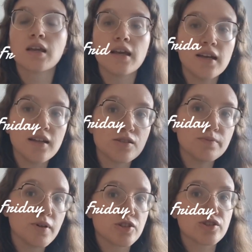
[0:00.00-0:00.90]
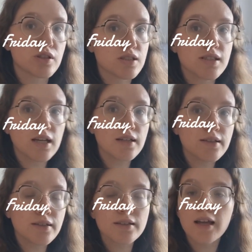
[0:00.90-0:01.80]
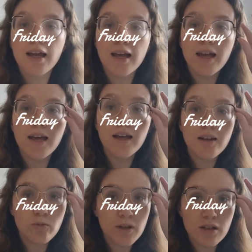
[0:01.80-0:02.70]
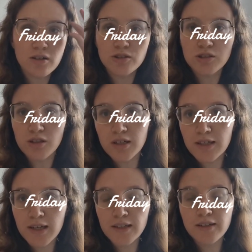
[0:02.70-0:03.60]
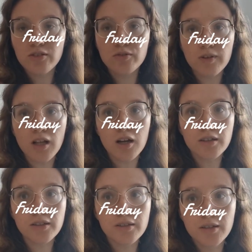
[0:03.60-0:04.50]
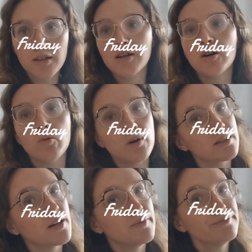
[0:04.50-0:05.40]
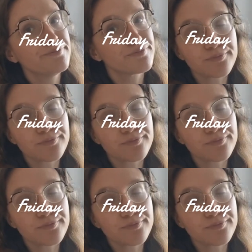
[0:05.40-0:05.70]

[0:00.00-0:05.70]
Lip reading: It is March the 2nd, and we are starting another vlog. Welcome.